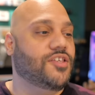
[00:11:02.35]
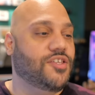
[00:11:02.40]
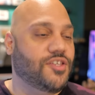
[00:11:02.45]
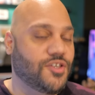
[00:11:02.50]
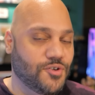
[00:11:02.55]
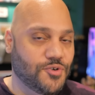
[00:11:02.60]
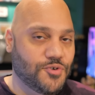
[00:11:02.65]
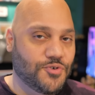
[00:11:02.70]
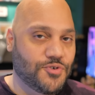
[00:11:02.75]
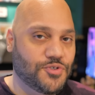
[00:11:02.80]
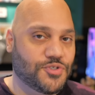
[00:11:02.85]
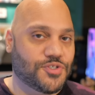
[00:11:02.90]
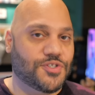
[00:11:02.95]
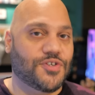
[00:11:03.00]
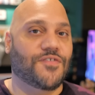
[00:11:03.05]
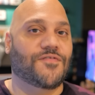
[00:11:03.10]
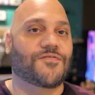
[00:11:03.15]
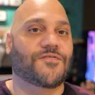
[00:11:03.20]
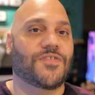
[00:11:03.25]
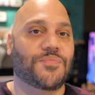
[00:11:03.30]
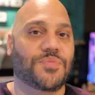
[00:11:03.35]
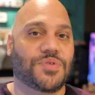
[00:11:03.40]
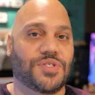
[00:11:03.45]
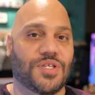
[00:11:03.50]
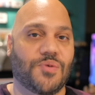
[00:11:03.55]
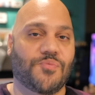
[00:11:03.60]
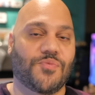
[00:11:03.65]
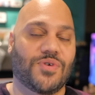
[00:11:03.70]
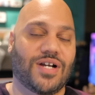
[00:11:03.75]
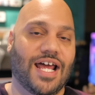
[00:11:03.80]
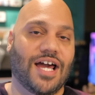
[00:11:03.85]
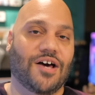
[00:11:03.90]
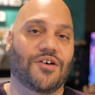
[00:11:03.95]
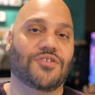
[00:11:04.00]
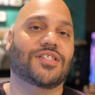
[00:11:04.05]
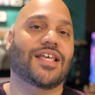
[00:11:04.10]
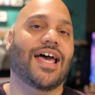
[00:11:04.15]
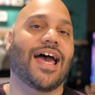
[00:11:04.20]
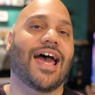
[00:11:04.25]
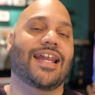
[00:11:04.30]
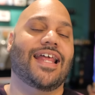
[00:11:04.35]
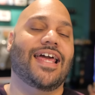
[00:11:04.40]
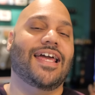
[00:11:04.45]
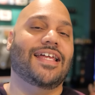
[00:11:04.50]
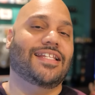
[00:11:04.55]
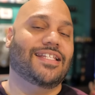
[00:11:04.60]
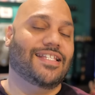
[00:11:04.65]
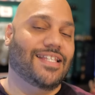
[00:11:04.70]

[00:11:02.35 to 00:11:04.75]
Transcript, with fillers: used from someone else at a